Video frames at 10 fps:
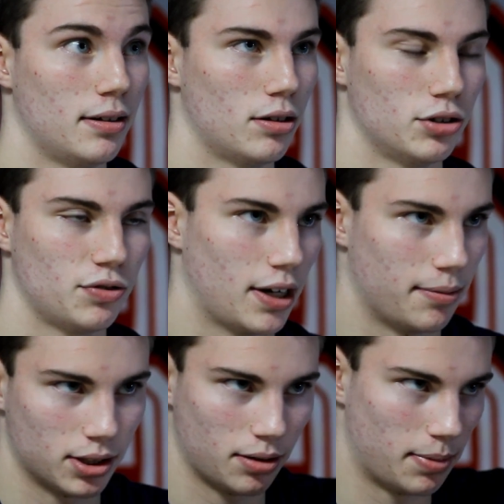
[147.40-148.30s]
those
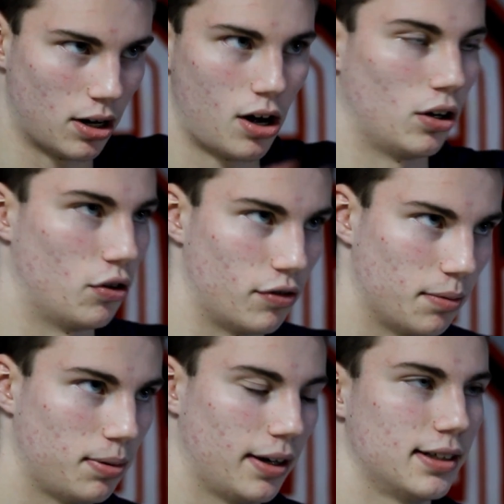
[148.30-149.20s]
themes to be all over
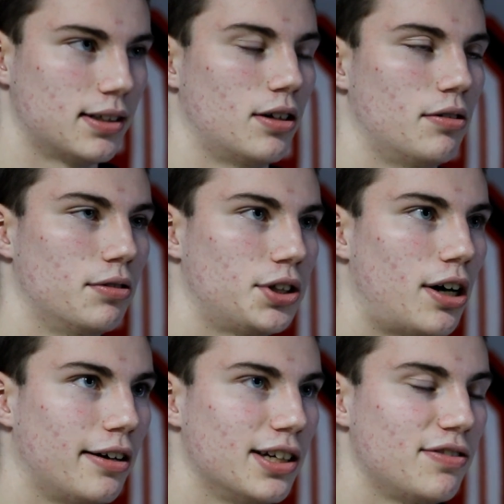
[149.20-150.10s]
the place. So
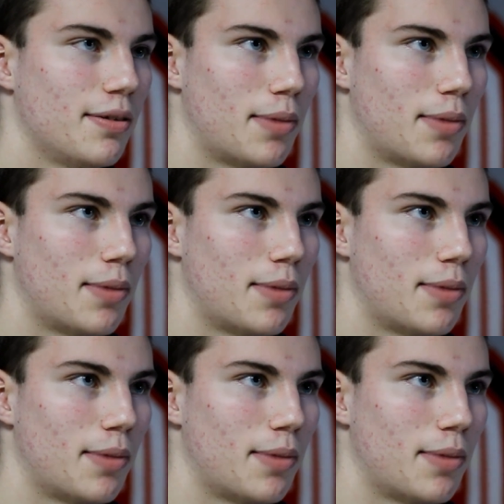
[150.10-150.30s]
Charlie's theme